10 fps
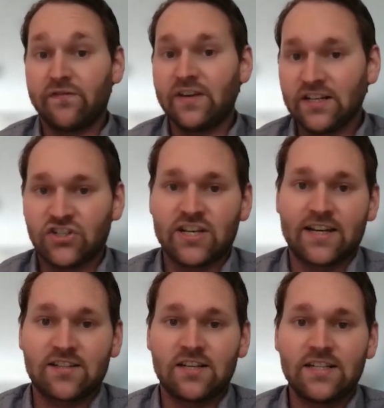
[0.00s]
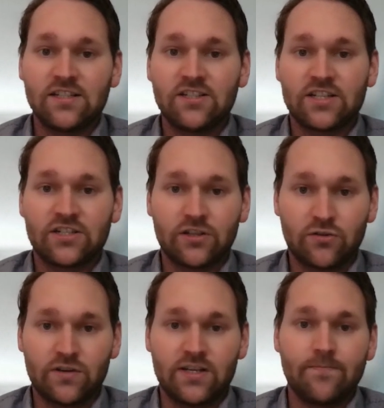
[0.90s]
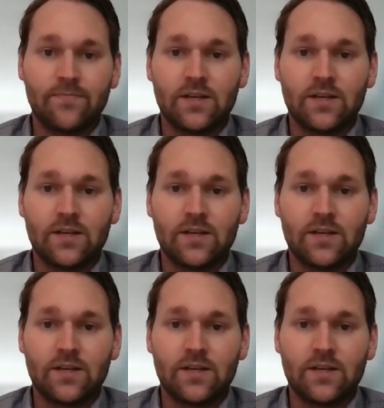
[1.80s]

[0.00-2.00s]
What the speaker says: village tax in 1863.